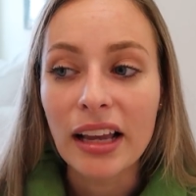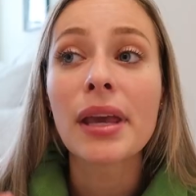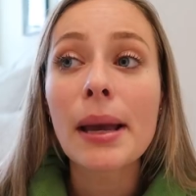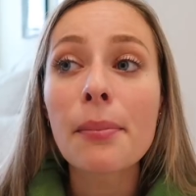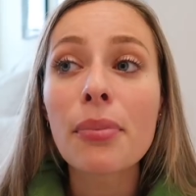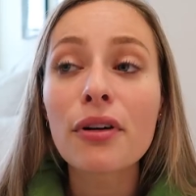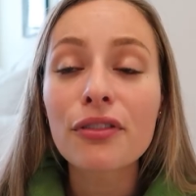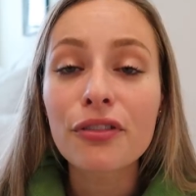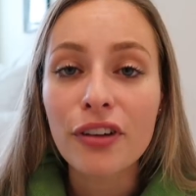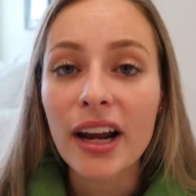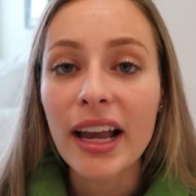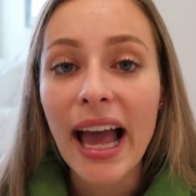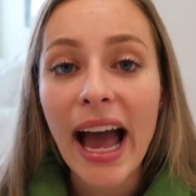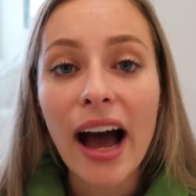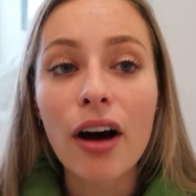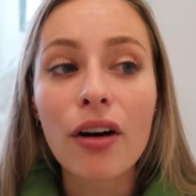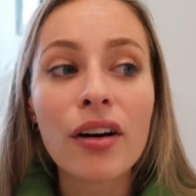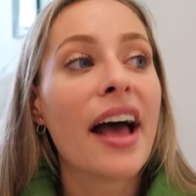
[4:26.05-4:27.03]
People freak
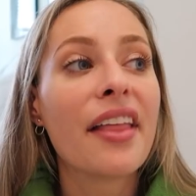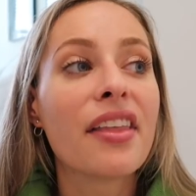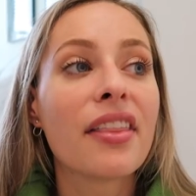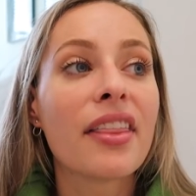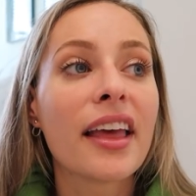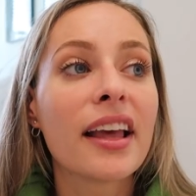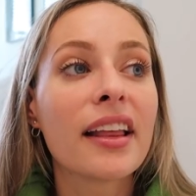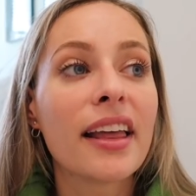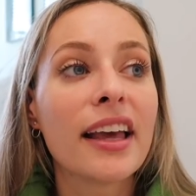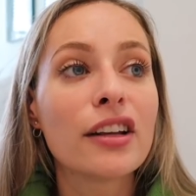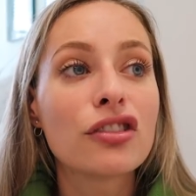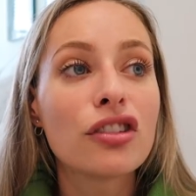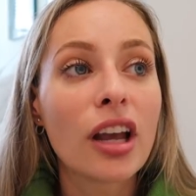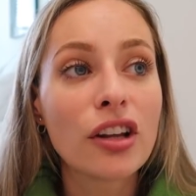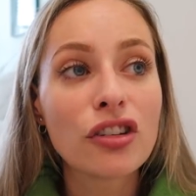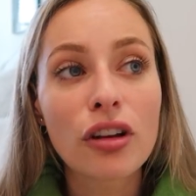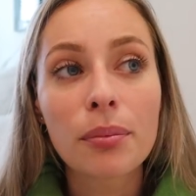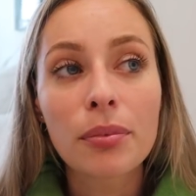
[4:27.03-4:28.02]
out and then they like
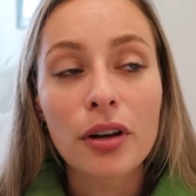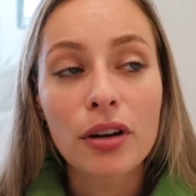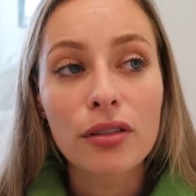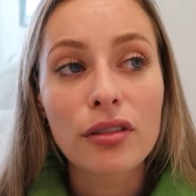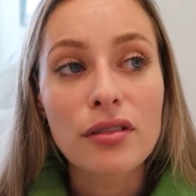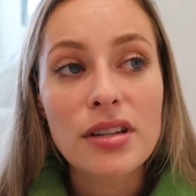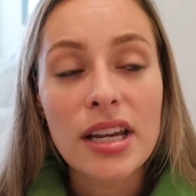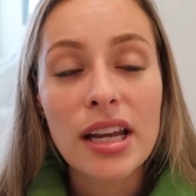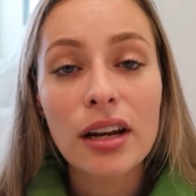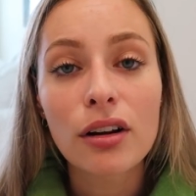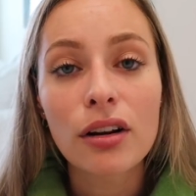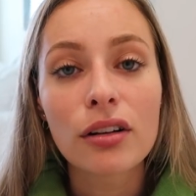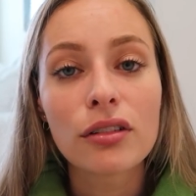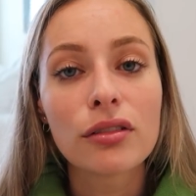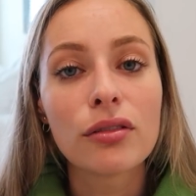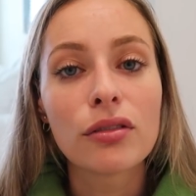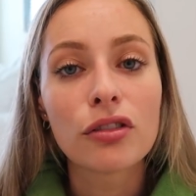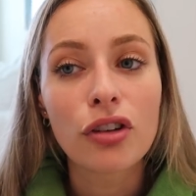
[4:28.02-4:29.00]
change up their routine
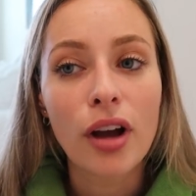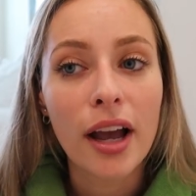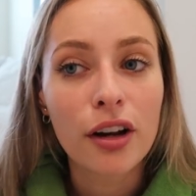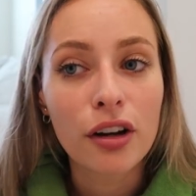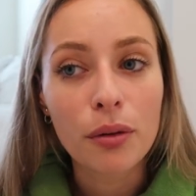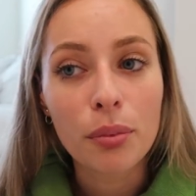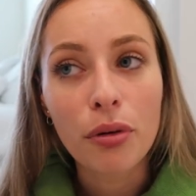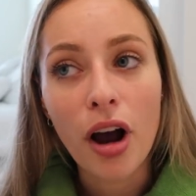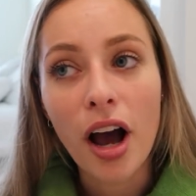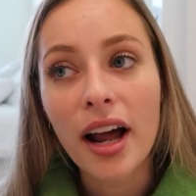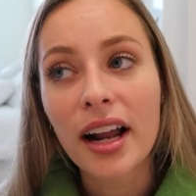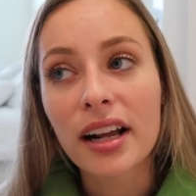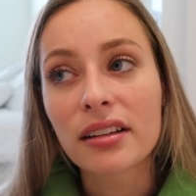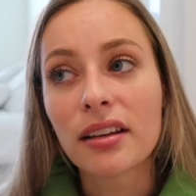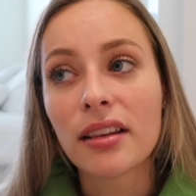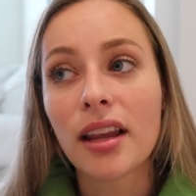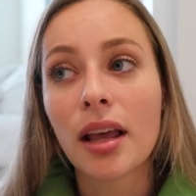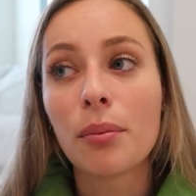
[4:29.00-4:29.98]
or try a new
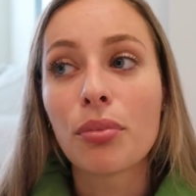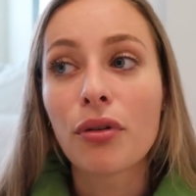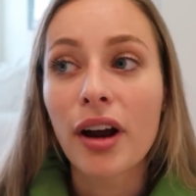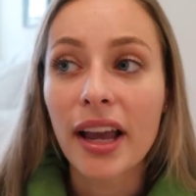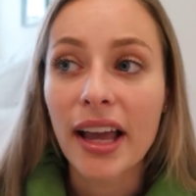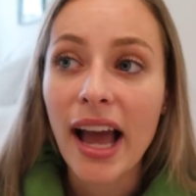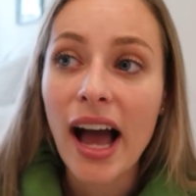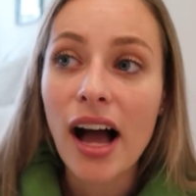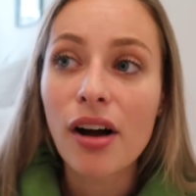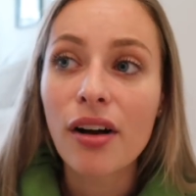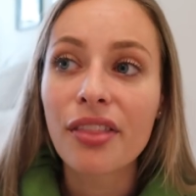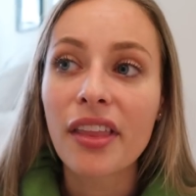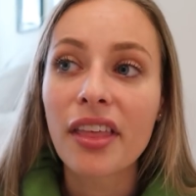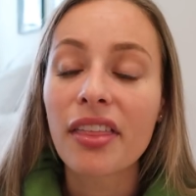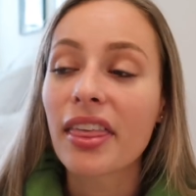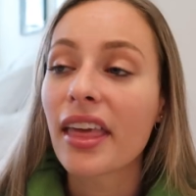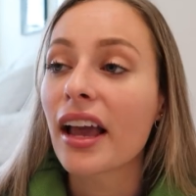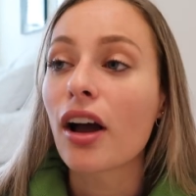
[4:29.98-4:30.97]
product and they break out and
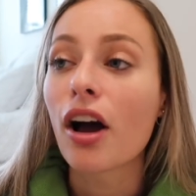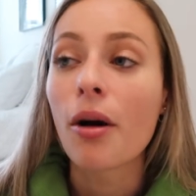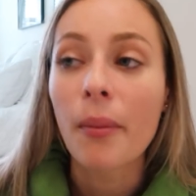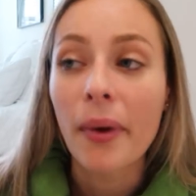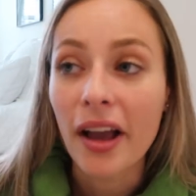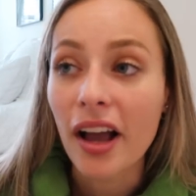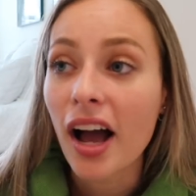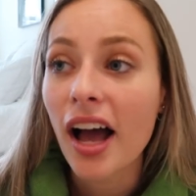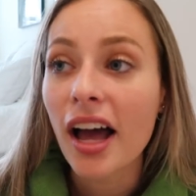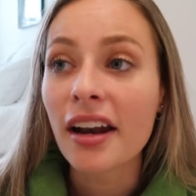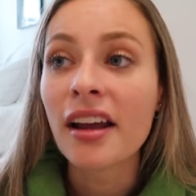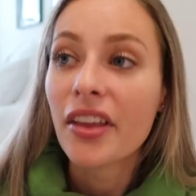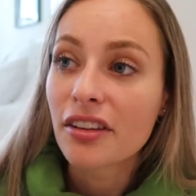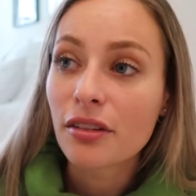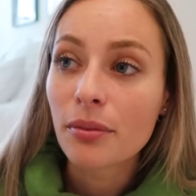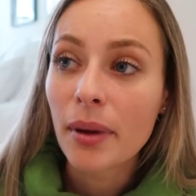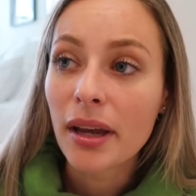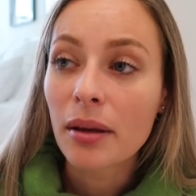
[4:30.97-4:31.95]
they think, oh my god,
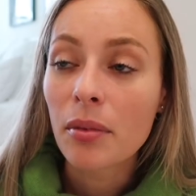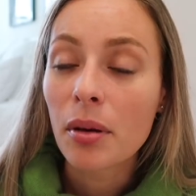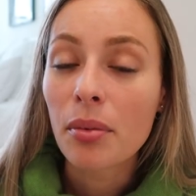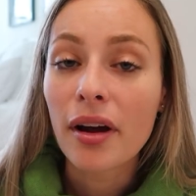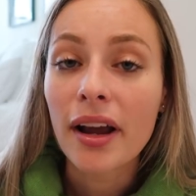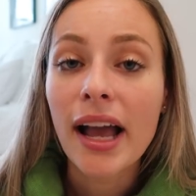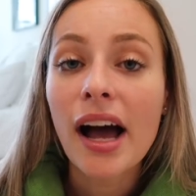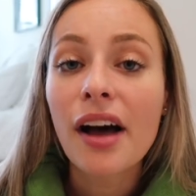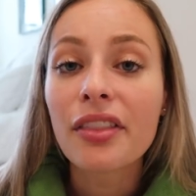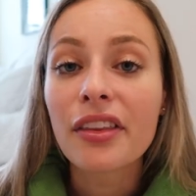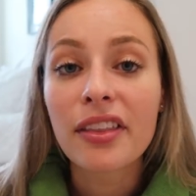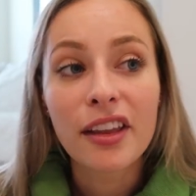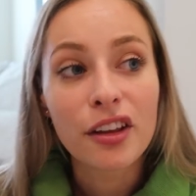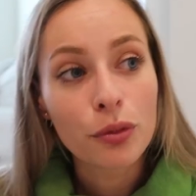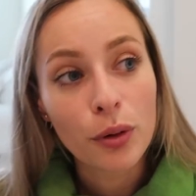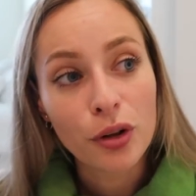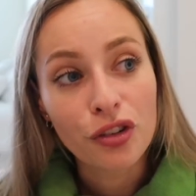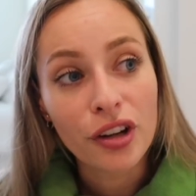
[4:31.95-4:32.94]
this is making me break out, and then they
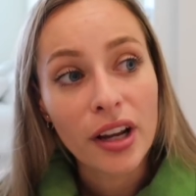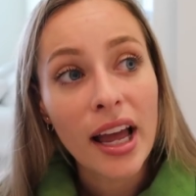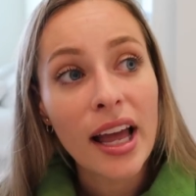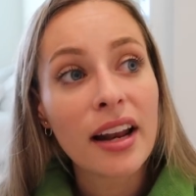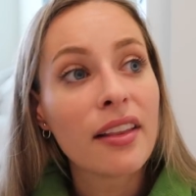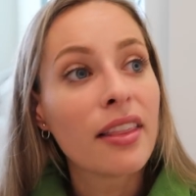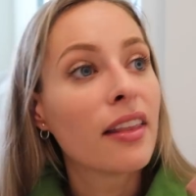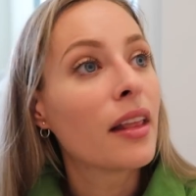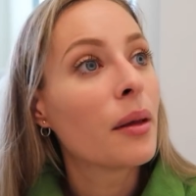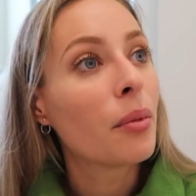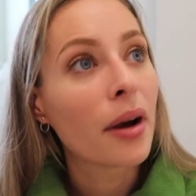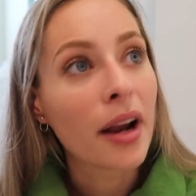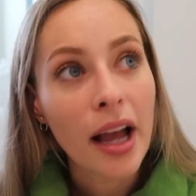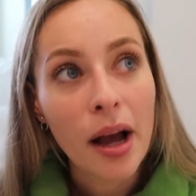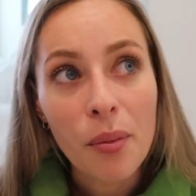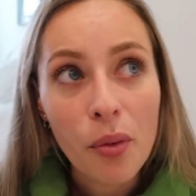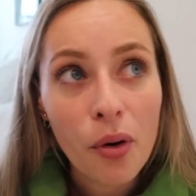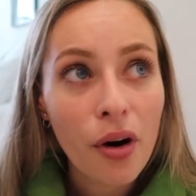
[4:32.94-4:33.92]
switch again and then they
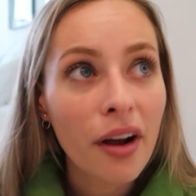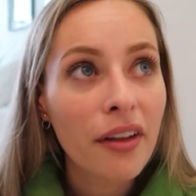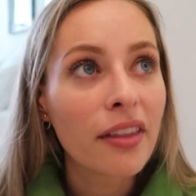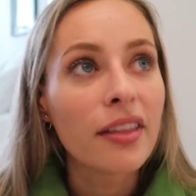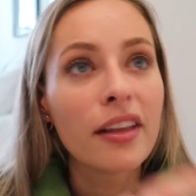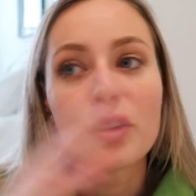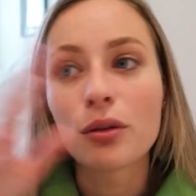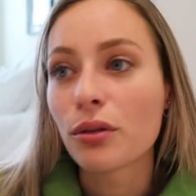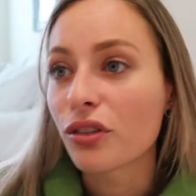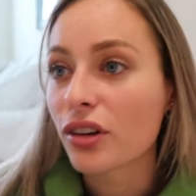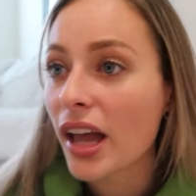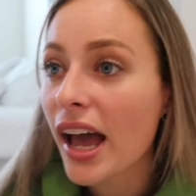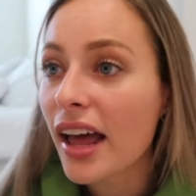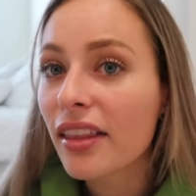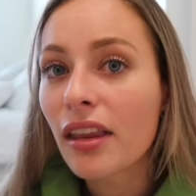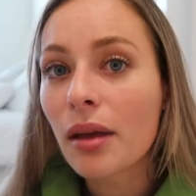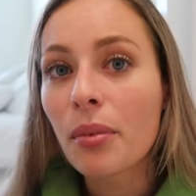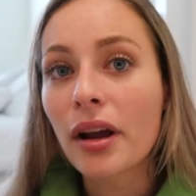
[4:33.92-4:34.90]
break out more and then they switch
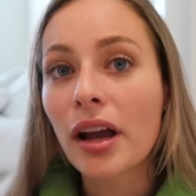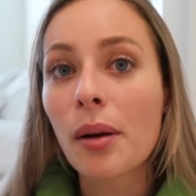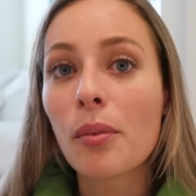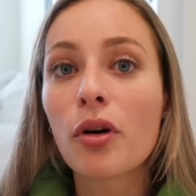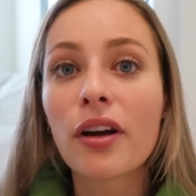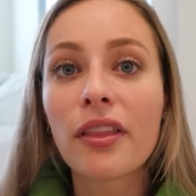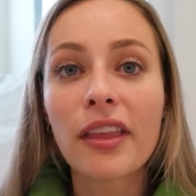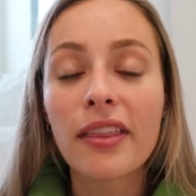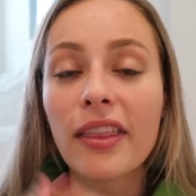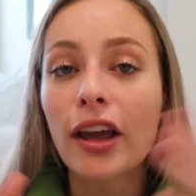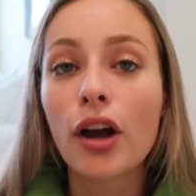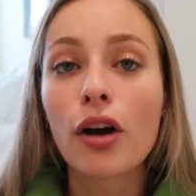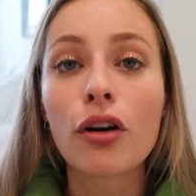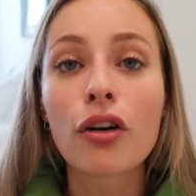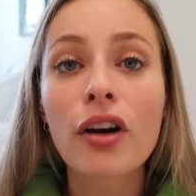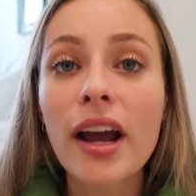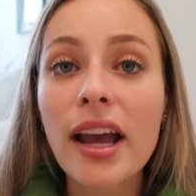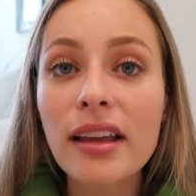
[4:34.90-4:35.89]
again and they break out more and then they
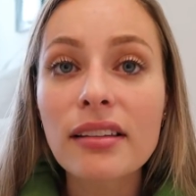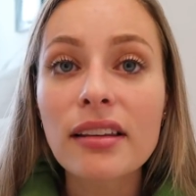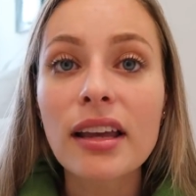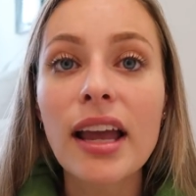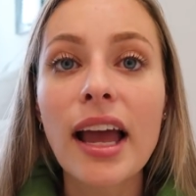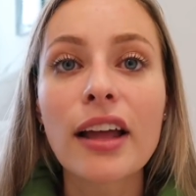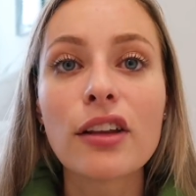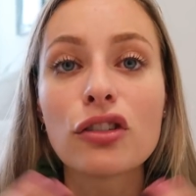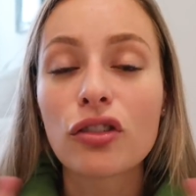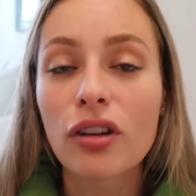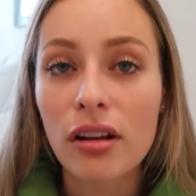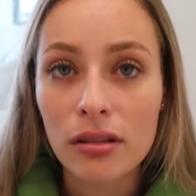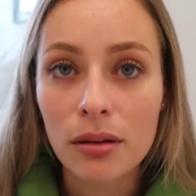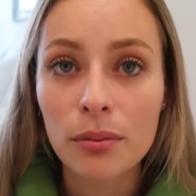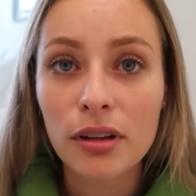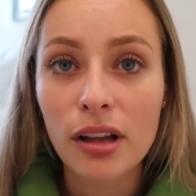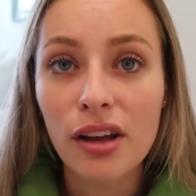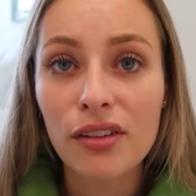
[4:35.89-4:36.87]
go crazy and stress
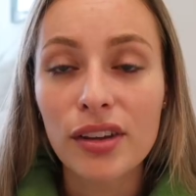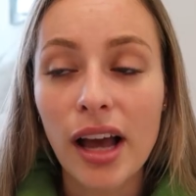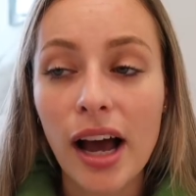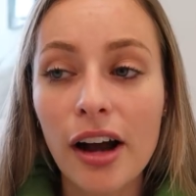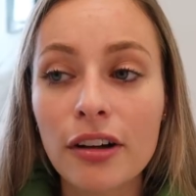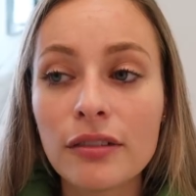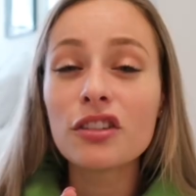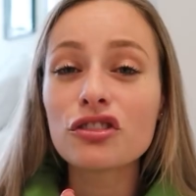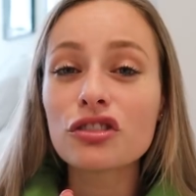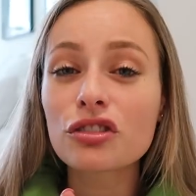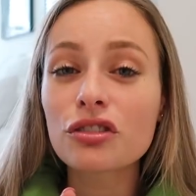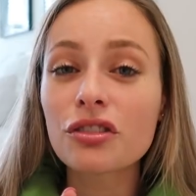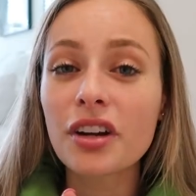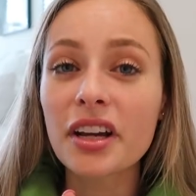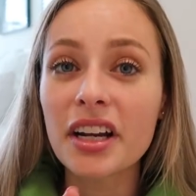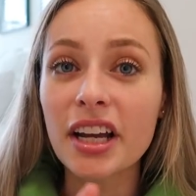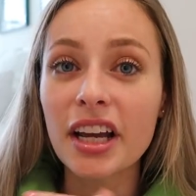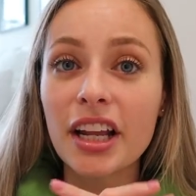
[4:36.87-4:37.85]
themselves out and just
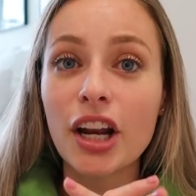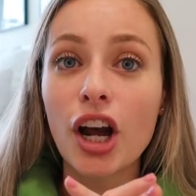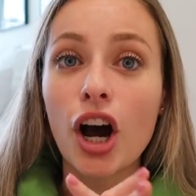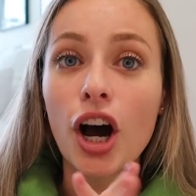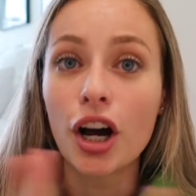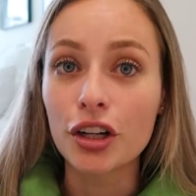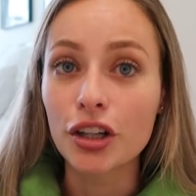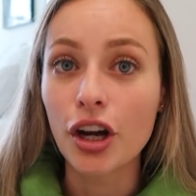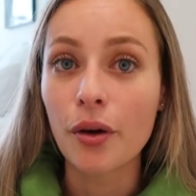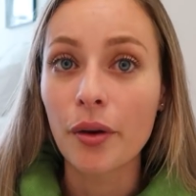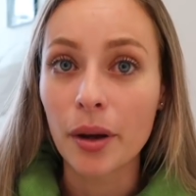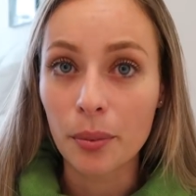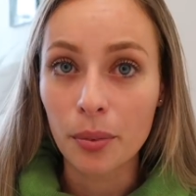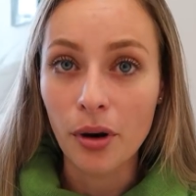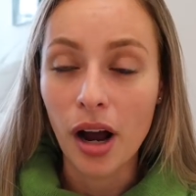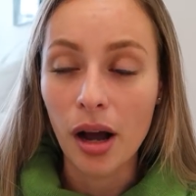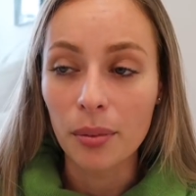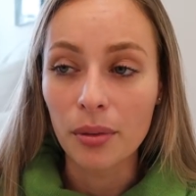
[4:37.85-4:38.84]
create an ongoing
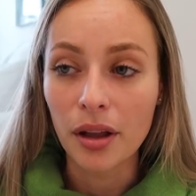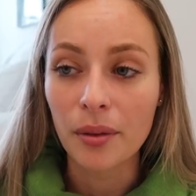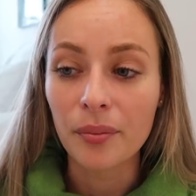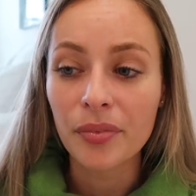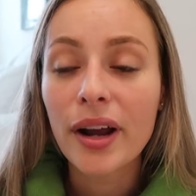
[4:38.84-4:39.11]
problem.